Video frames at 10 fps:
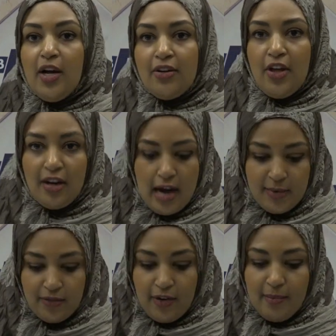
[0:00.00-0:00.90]
where they're
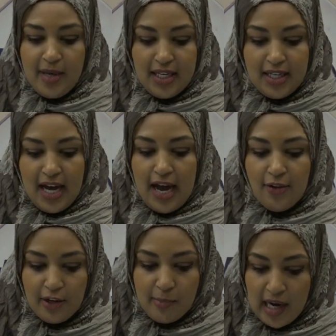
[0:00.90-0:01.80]
coming from and
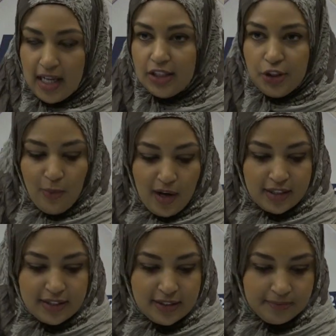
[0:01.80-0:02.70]
how their biology
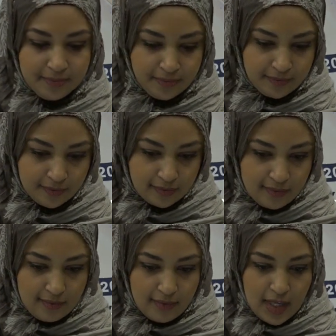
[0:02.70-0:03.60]
works.
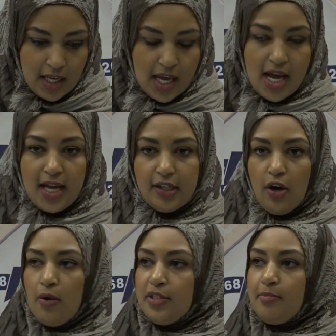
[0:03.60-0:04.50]
And
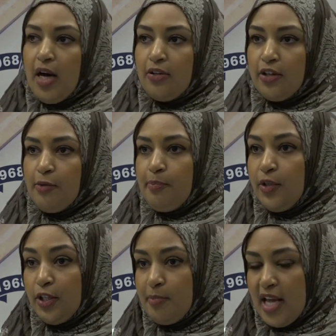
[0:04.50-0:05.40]
always model go
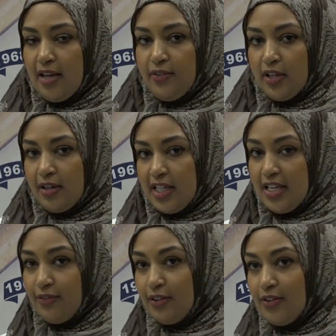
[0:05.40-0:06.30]
good behavior.
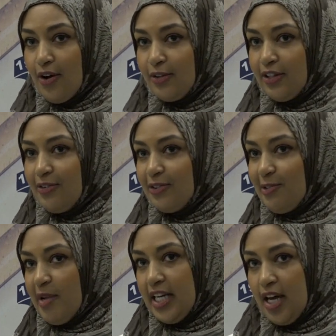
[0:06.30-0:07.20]
Even though you, don't,
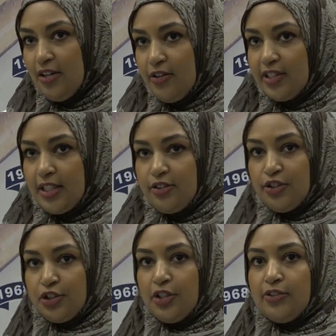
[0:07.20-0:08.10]
you may not notice it,
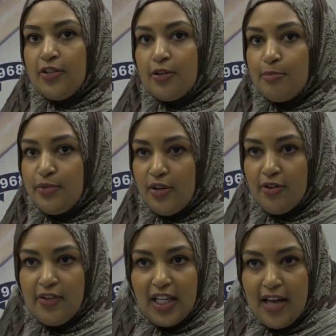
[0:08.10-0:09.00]
your children are
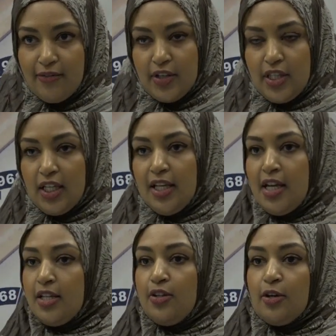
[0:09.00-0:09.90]
observing everything.
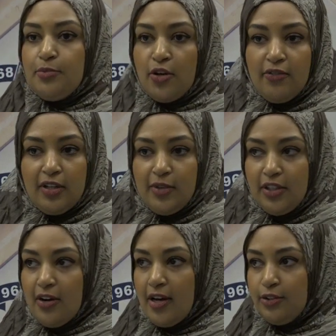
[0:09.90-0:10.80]
They're observing when
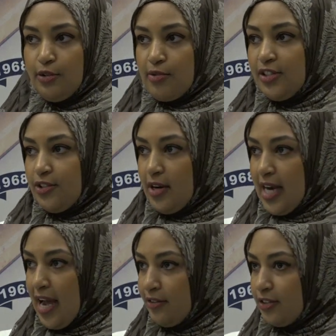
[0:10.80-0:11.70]
you go out to a
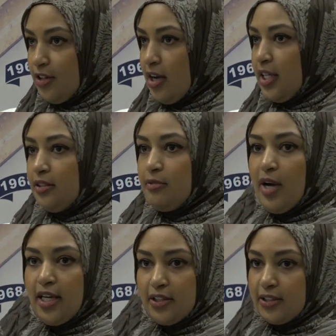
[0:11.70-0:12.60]
restaurant how you're talking to
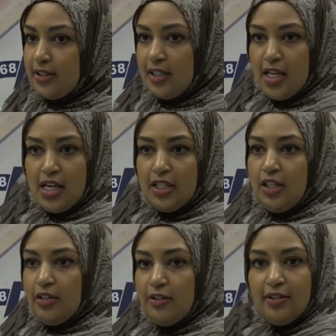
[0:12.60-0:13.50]
waiters.
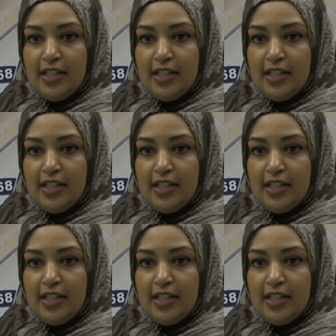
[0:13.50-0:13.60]
You know,